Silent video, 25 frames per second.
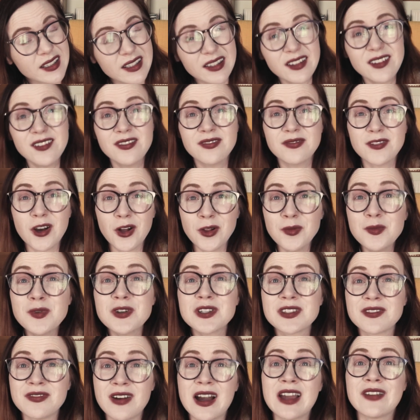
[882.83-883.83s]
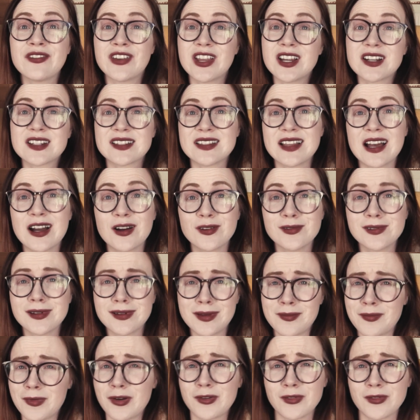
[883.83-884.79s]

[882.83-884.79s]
I think almost 5 years now,